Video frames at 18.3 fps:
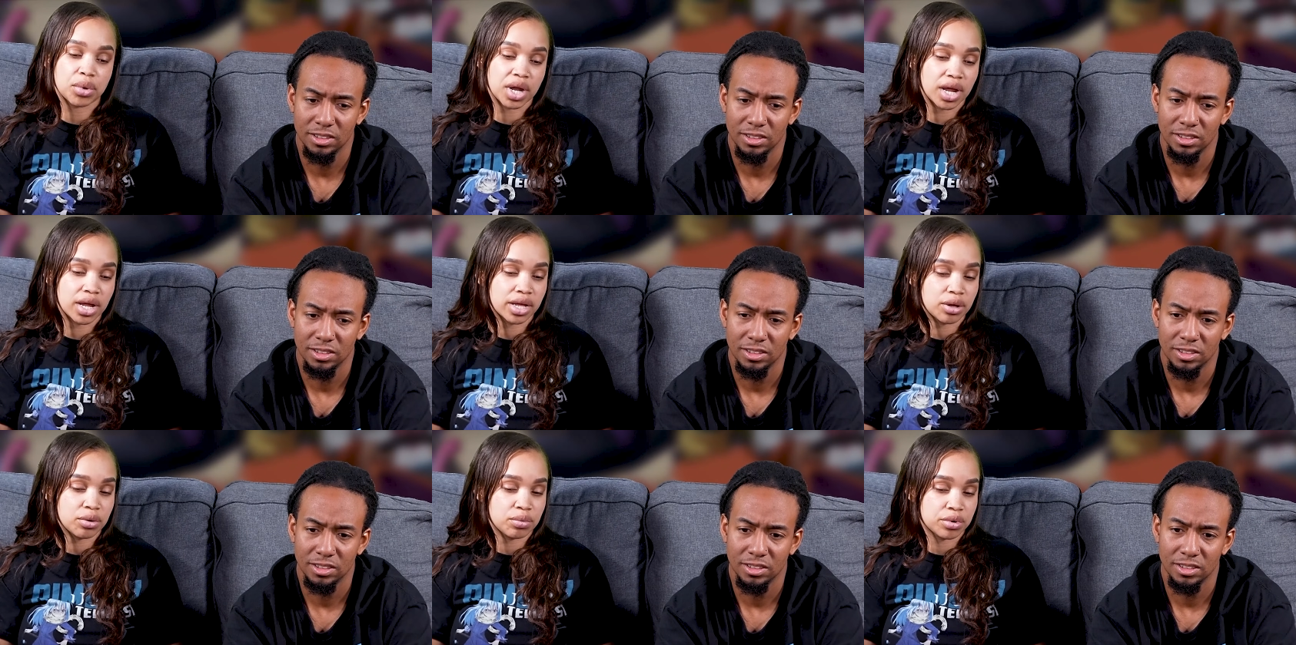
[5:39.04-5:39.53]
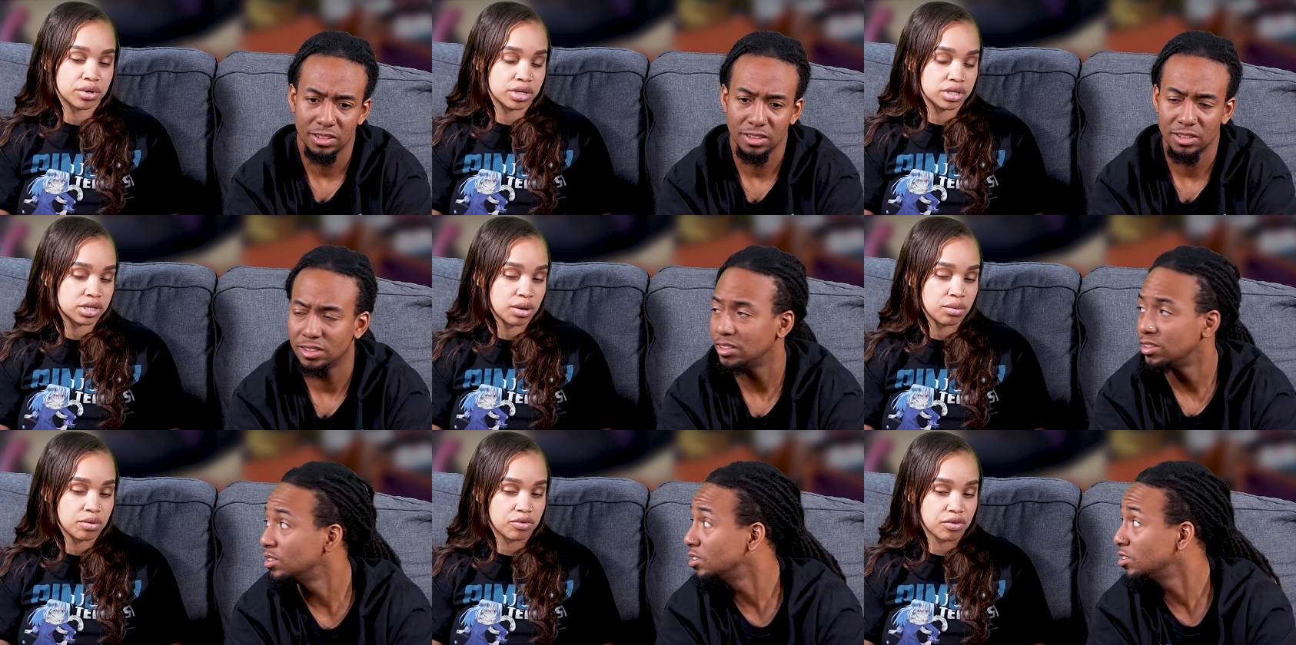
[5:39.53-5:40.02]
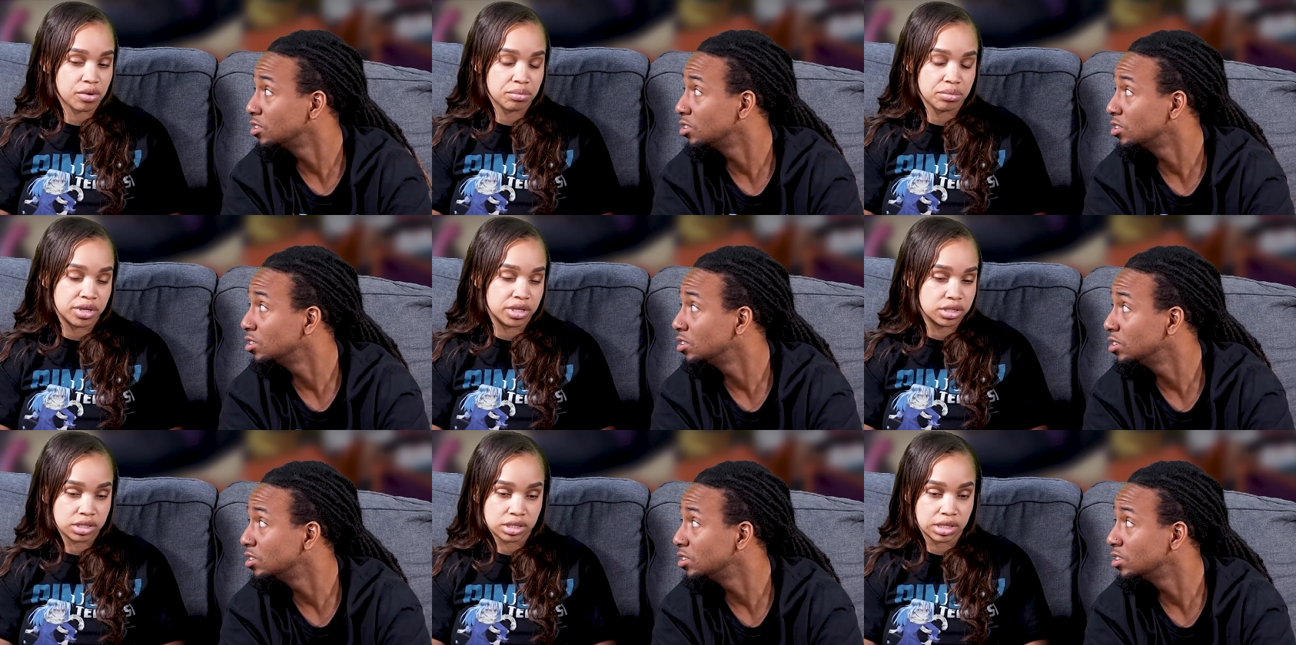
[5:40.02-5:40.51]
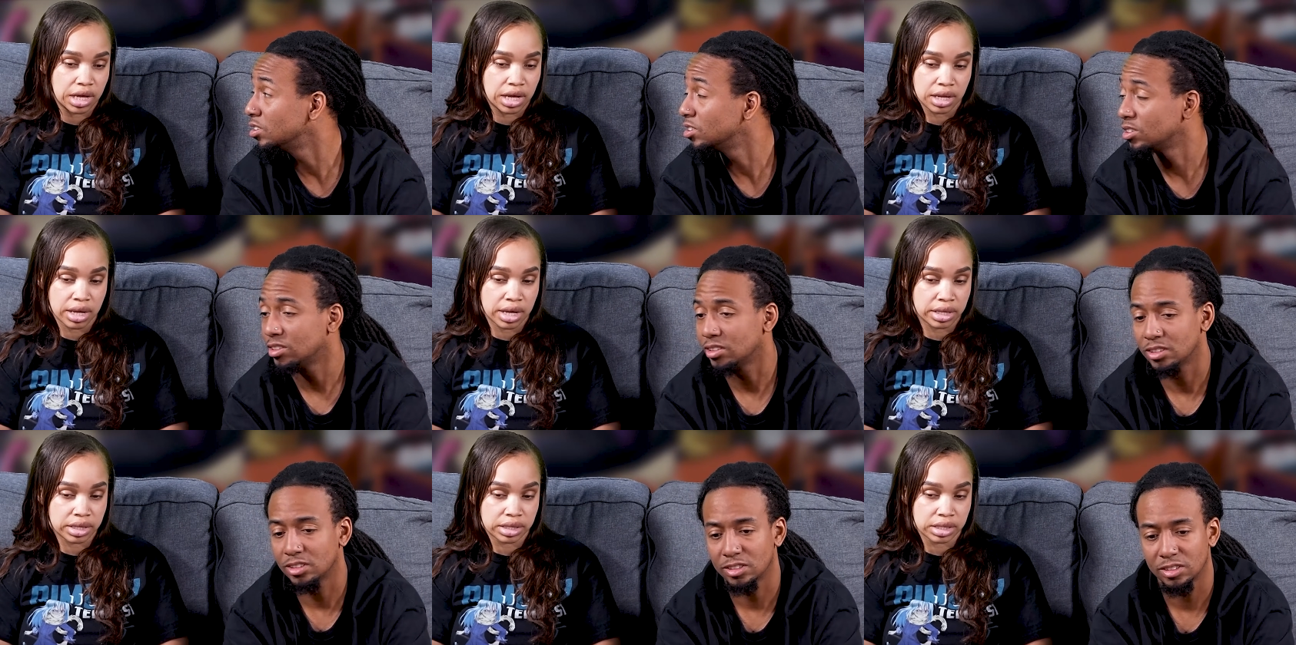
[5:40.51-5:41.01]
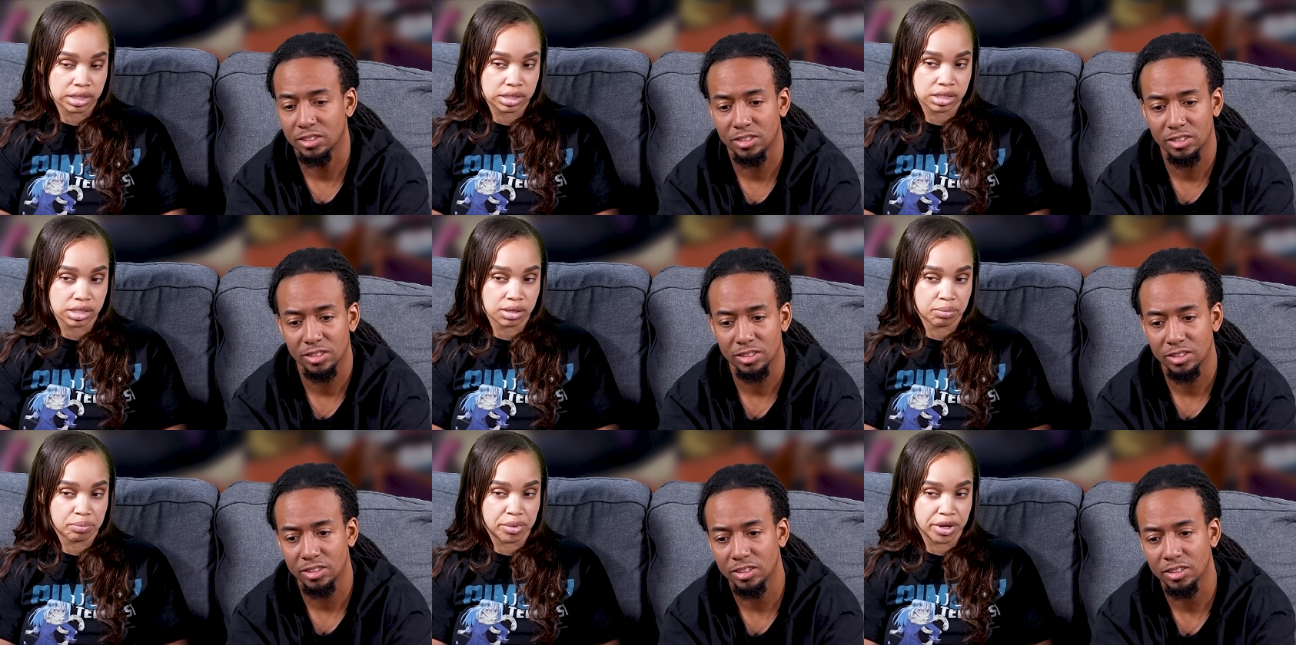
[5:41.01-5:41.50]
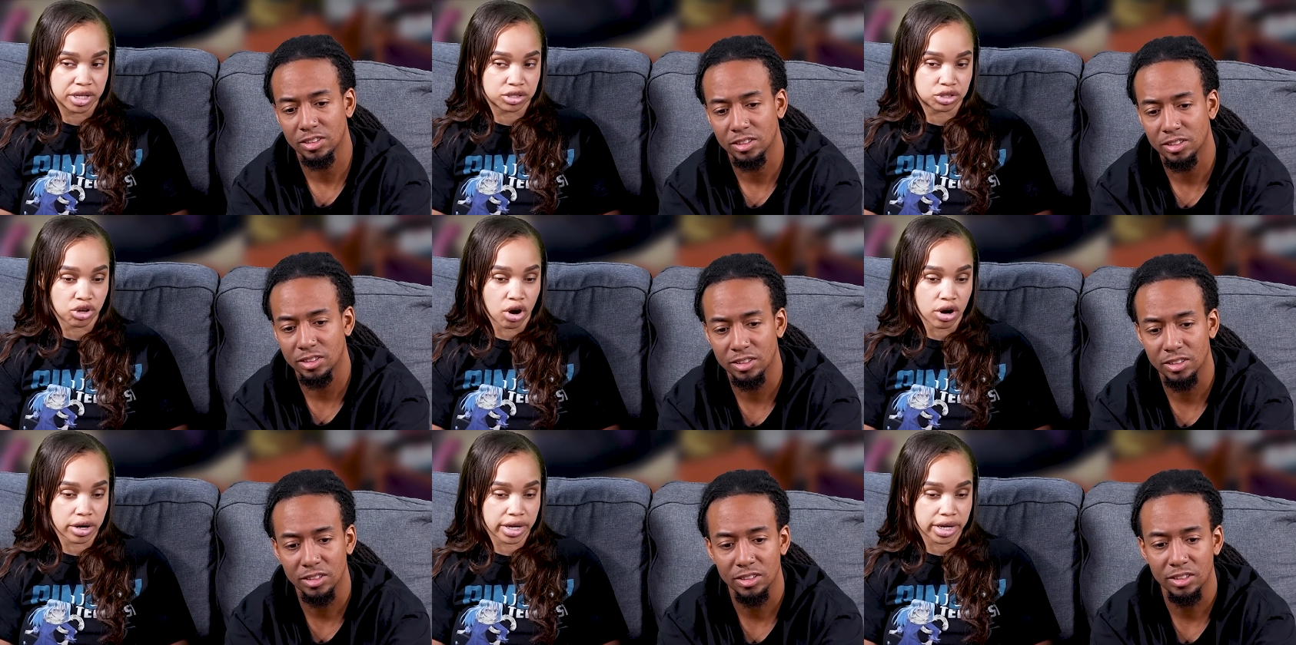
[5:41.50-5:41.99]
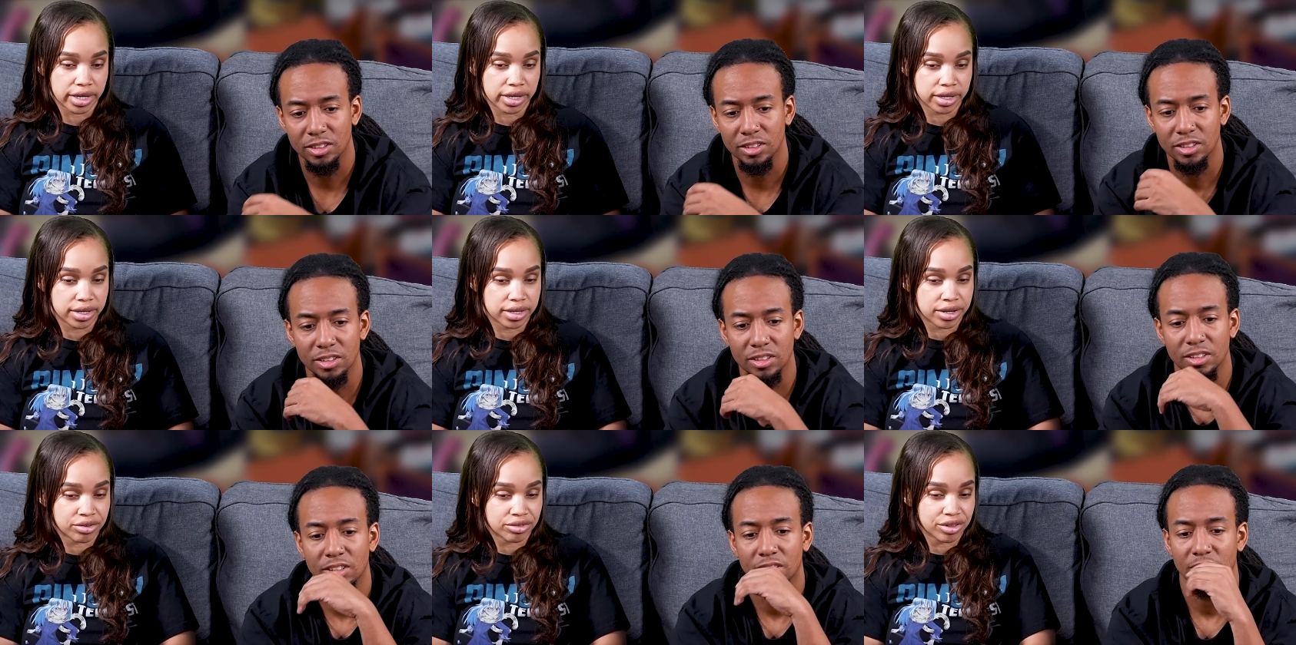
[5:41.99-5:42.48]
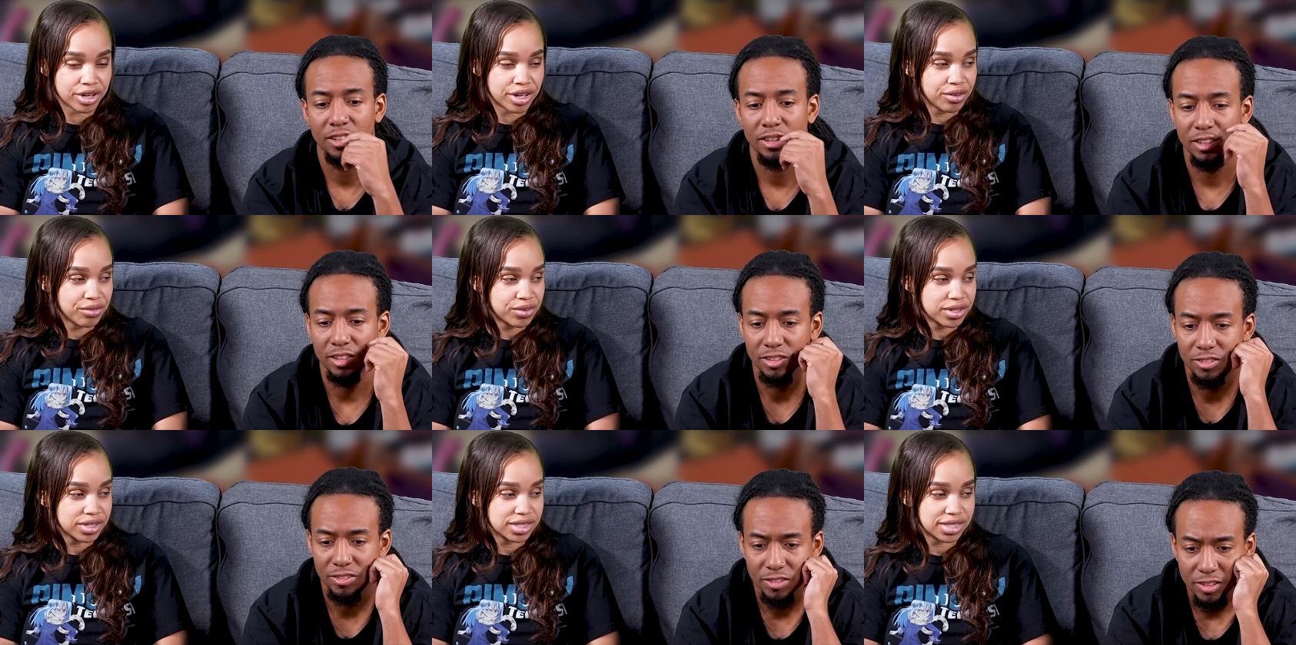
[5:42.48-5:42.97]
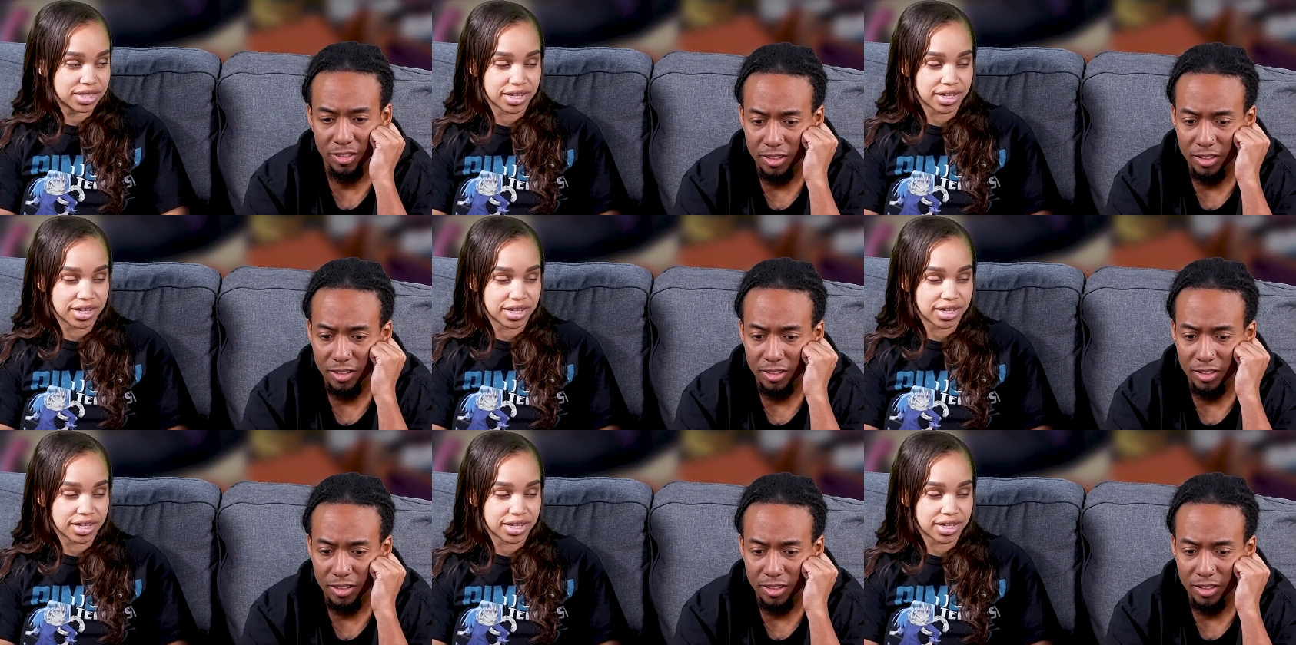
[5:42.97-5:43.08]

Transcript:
Speaker 1: But I get where he's coming from. He's just saying, like, this is a big target. They're looking for this